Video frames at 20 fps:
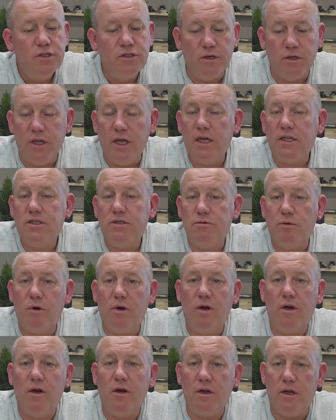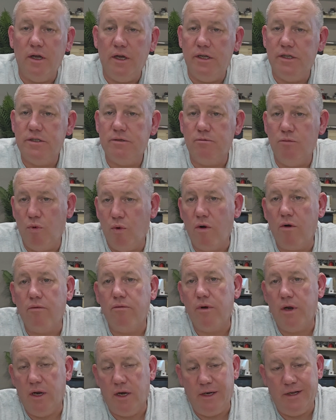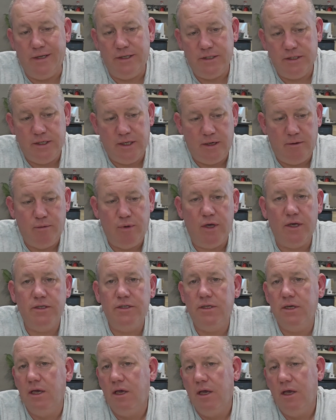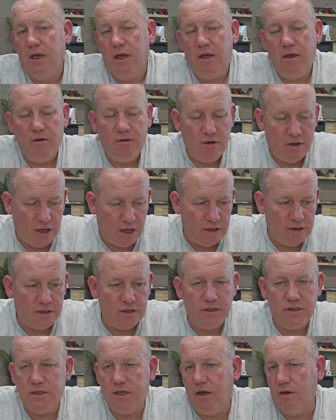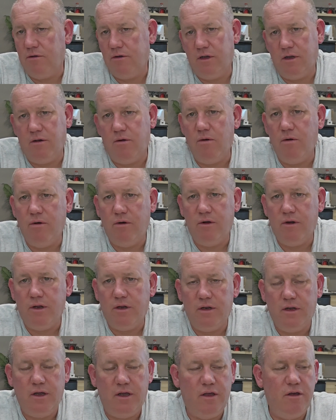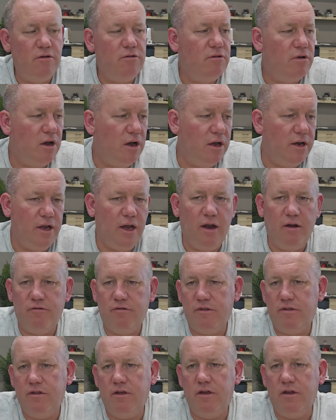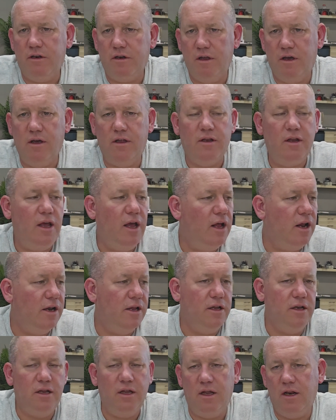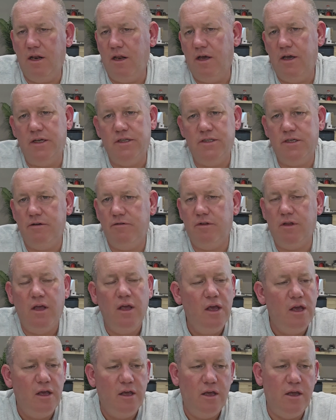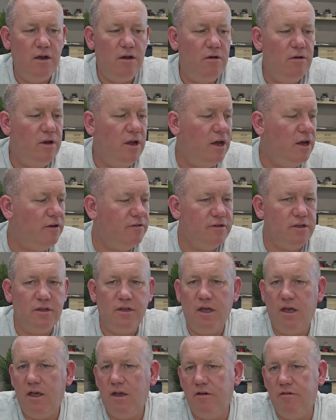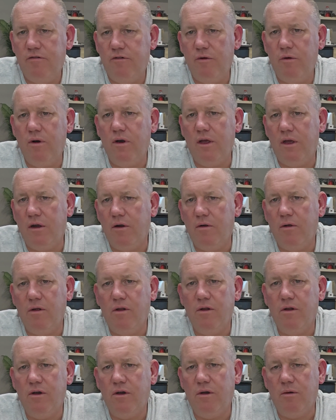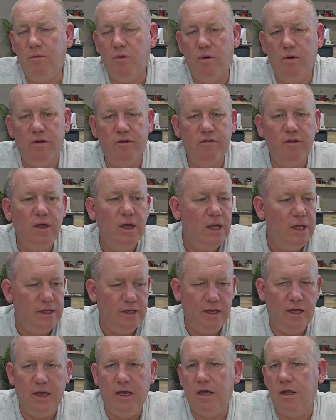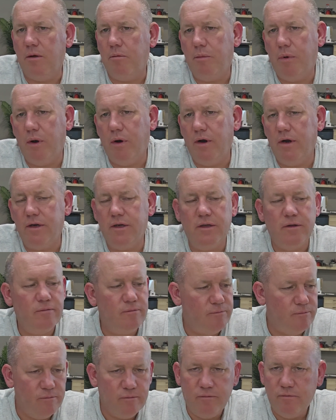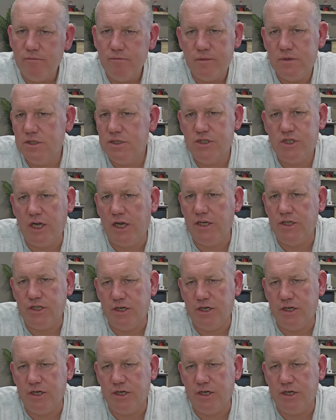that's where it's more realistic. Plus, you got the sound decoder in there. You got everything done. LED lights, everything. You don't have to take a 40-year-old locomotive, take it apart, change